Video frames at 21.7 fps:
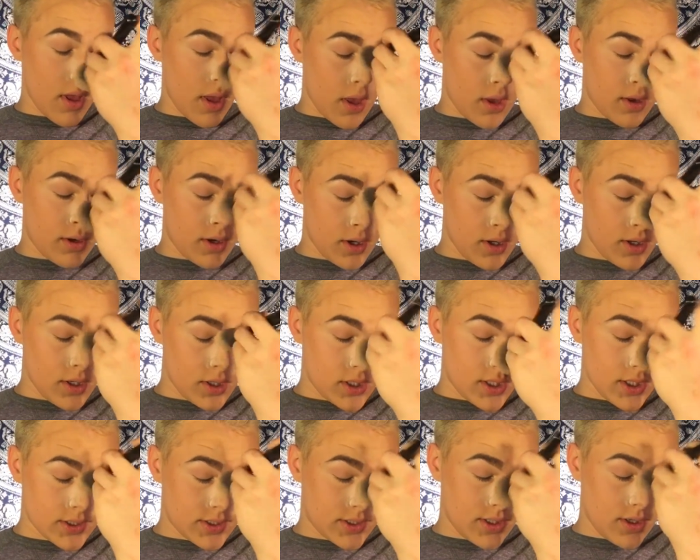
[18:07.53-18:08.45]
And
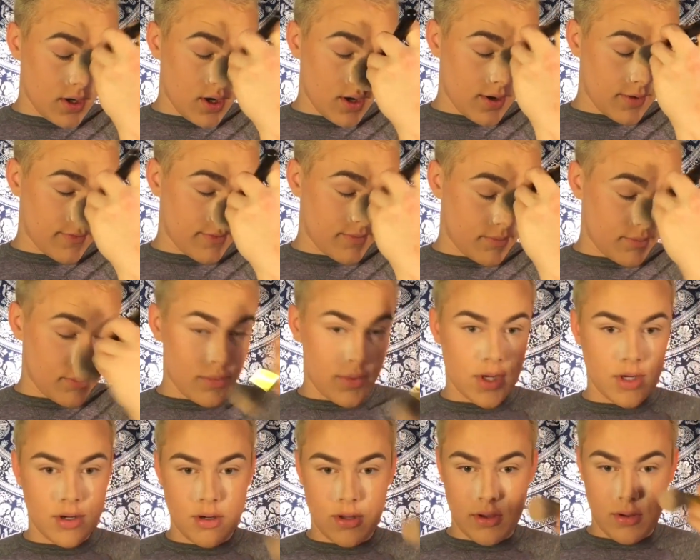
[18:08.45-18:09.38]
dust it off
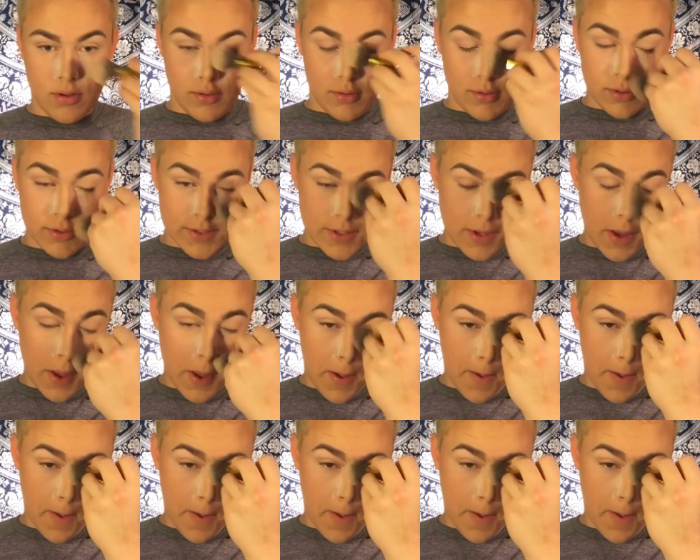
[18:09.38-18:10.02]
my nose.